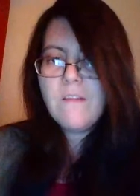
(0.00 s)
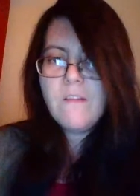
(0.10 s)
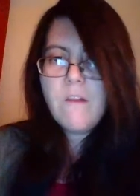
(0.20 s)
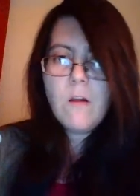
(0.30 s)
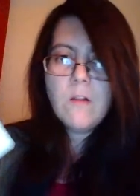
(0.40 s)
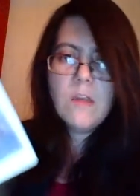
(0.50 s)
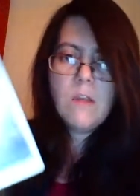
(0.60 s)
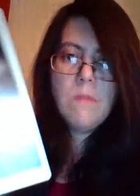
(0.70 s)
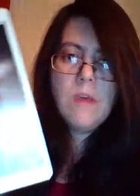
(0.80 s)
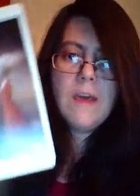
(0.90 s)
necessarily,
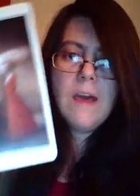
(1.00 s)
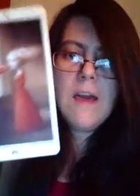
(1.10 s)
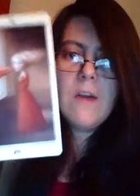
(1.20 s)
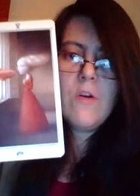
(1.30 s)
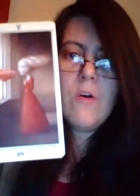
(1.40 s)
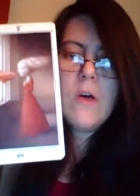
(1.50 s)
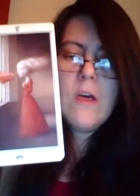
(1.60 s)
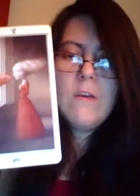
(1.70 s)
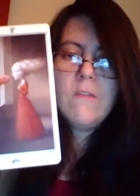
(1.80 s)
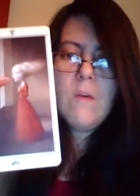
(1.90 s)
can be a guy, you know,
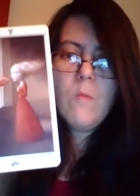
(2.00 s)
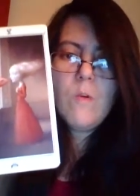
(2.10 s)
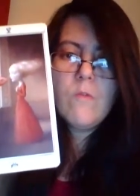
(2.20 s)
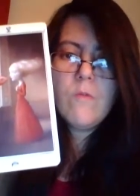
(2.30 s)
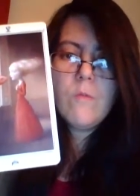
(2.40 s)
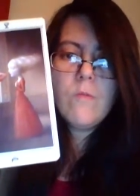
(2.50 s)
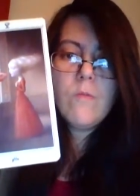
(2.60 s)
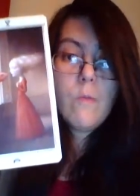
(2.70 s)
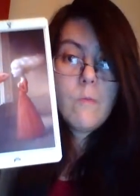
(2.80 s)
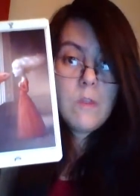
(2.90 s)
someone
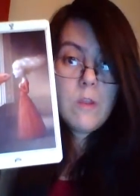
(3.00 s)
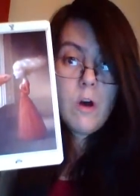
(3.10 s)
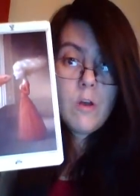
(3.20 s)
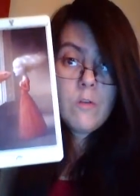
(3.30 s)
from an